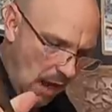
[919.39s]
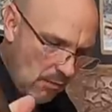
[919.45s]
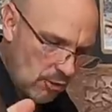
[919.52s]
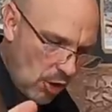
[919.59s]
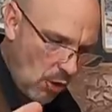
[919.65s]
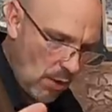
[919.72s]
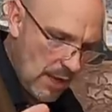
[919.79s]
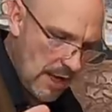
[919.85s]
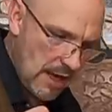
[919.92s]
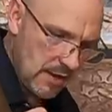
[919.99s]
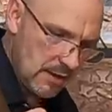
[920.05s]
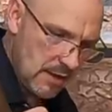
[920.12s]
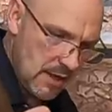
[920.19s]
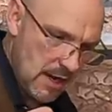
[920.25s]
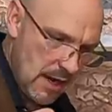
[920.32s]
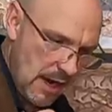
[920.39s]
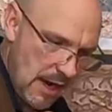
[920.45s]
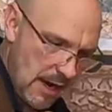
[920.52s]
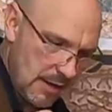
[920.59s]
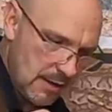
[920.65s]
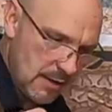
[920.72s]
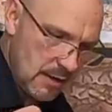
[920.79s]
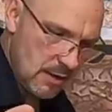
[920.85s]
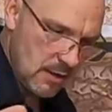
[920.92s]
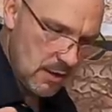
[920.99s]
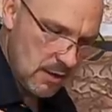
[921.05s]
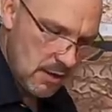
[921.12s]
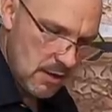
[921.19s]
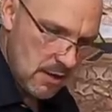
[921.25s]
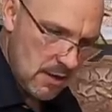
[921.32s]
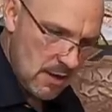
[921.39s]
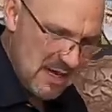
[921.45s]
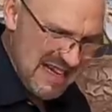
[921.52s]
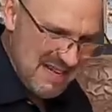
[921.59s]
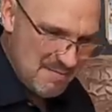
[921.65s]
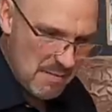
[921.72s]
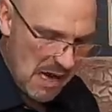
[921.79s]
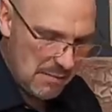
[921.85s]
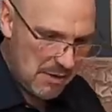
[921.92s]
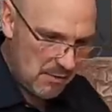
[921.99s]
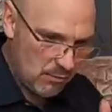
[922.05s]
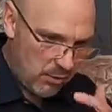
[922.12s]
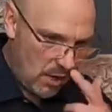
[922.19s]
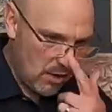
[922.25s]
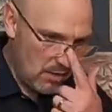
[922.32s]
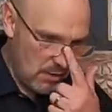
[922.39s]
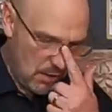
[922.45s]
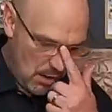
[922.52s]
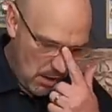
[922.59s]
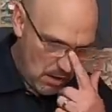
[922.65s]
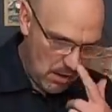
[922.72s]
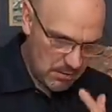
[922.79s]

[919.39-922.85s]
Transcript: I'll go ahead and maybe run